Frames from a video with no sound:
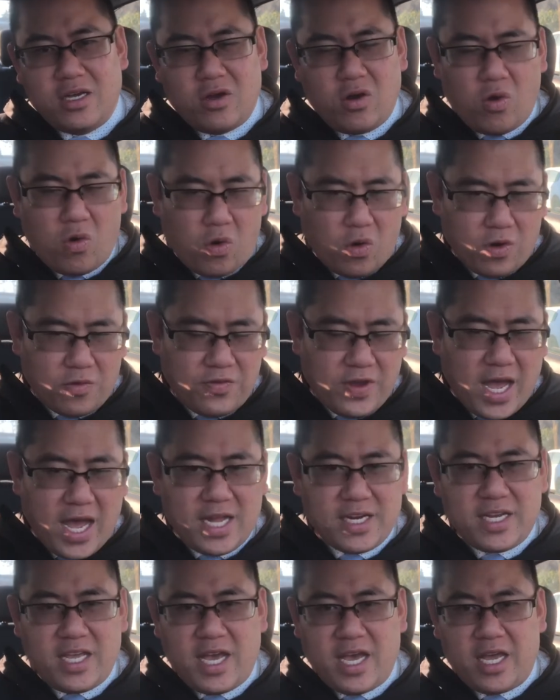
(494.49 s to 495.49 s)

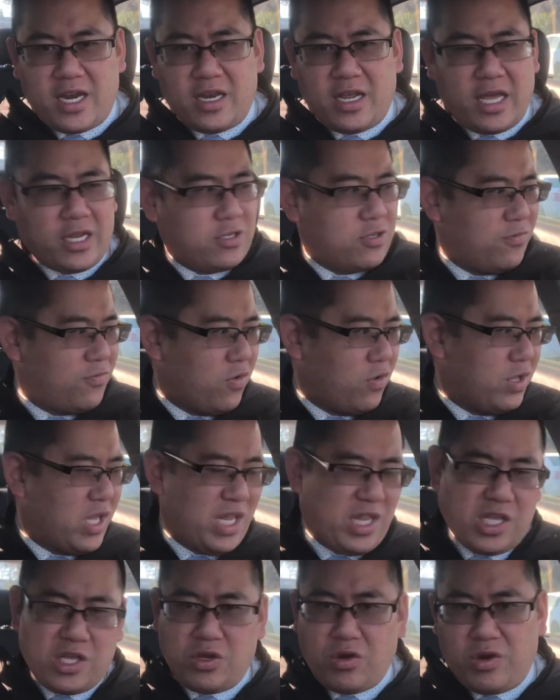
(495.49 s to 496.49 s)
Horvat, and and Toffoli. I
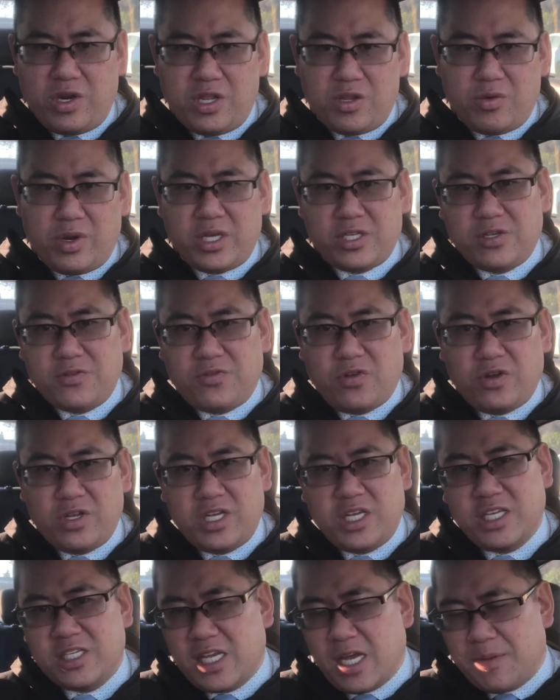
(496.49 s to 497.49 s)
think you go either way. Toffoli,
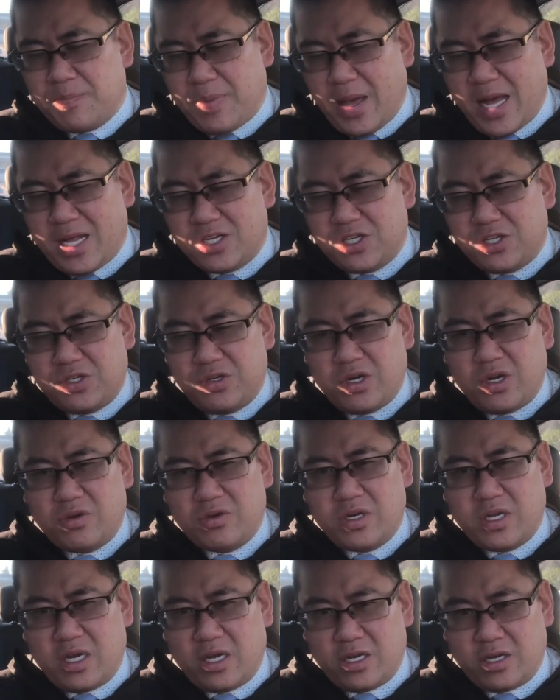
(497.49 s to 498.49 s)
he's had bad shootout
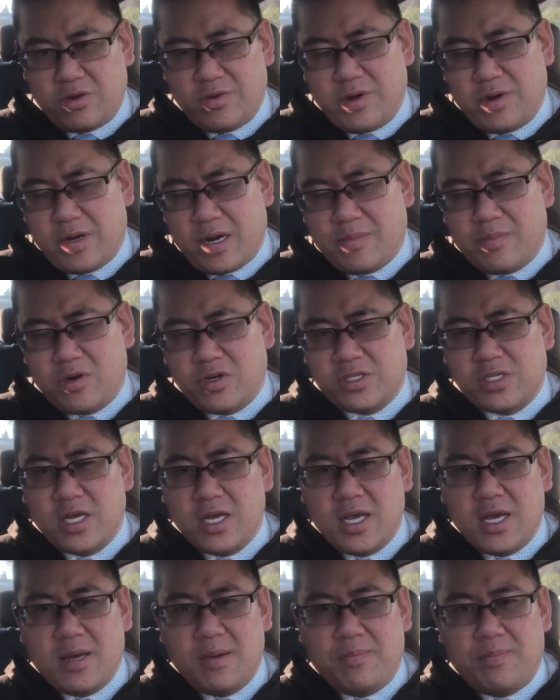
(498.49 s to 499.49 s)
uh, career numbers,
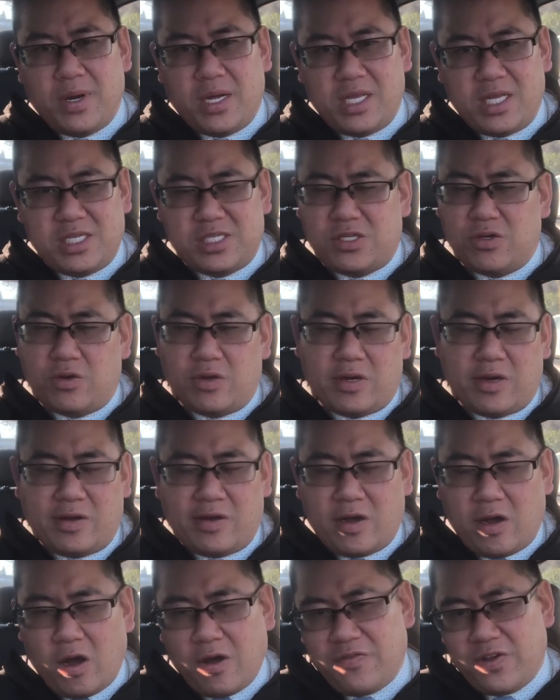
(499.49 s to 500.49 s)
but he's still uh,
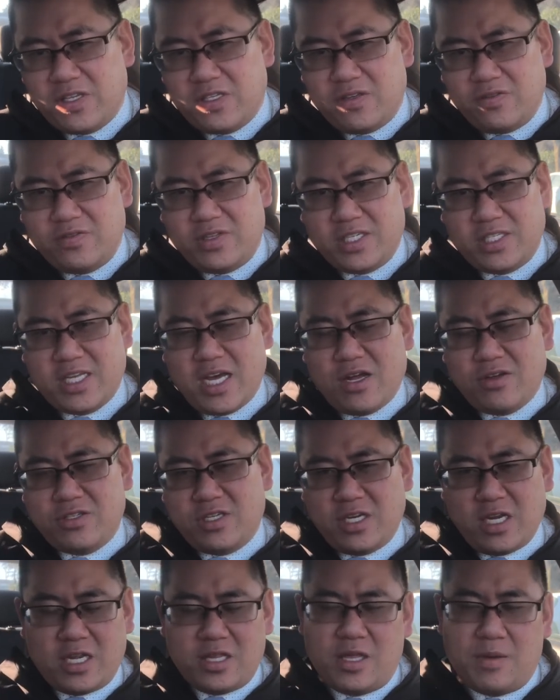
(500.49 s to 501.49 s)
offensively
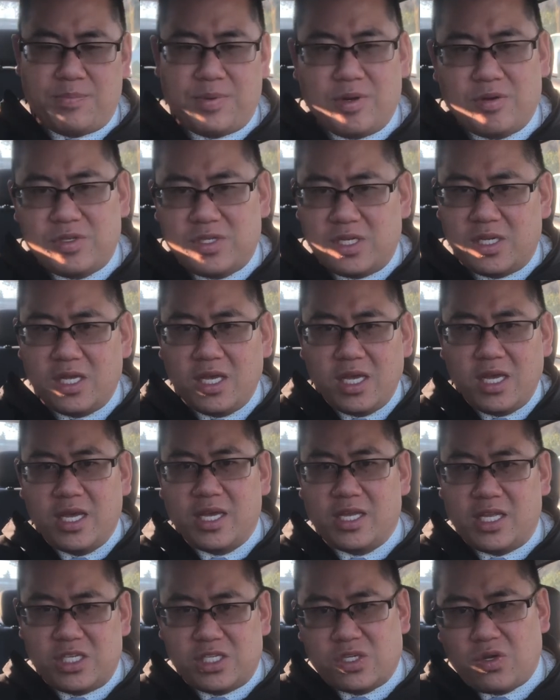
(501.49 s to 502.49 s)
talented, and I think Pearson
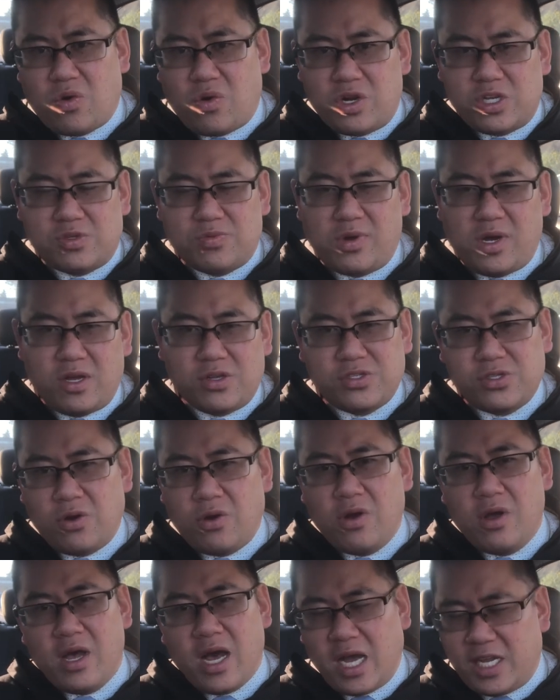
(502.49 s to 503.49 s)
can score as well.
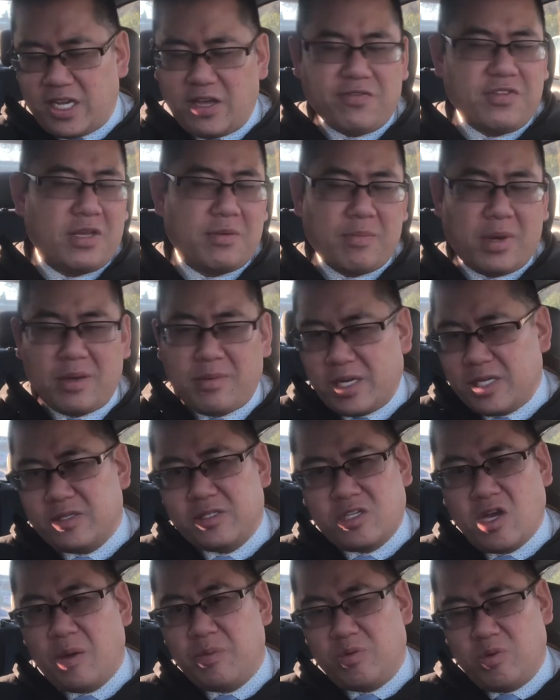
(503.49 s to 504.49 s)
So I definitely, my, my
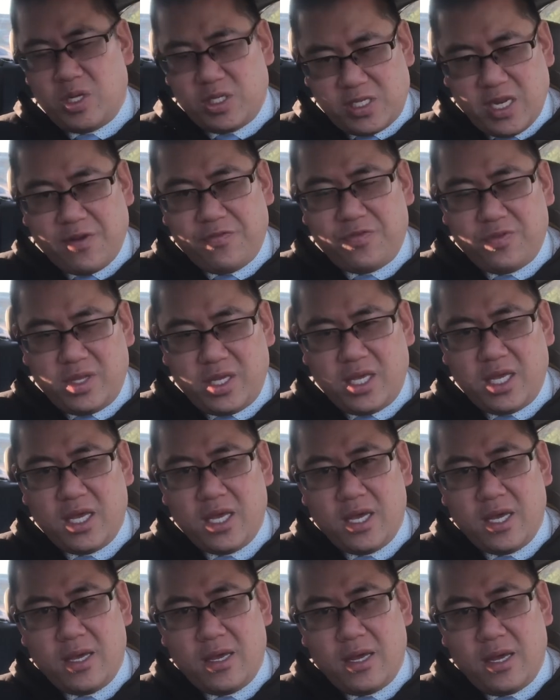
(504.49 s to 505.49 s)
top three is definitely
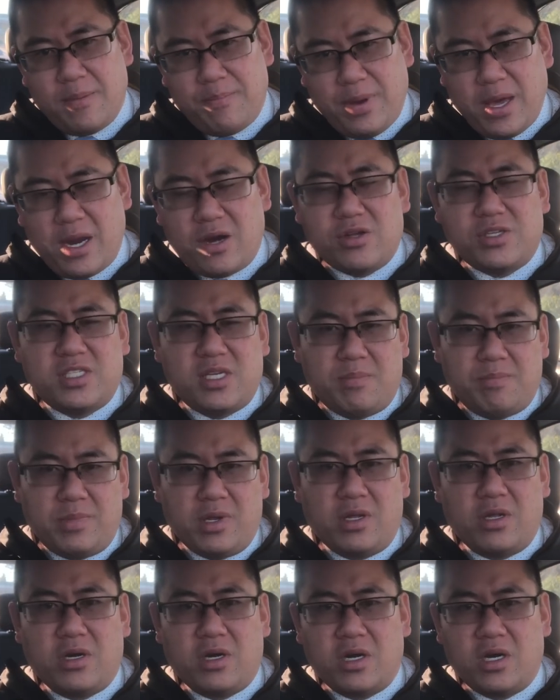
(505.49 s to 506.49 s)
Pettersson,
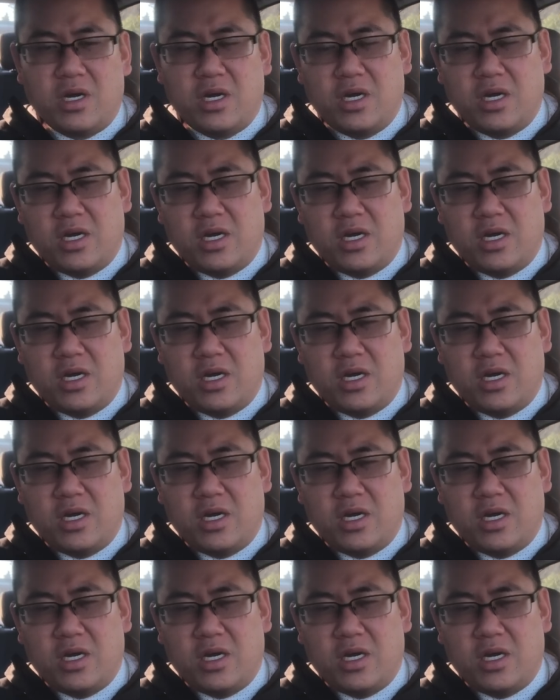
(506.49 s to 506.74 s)
Miller,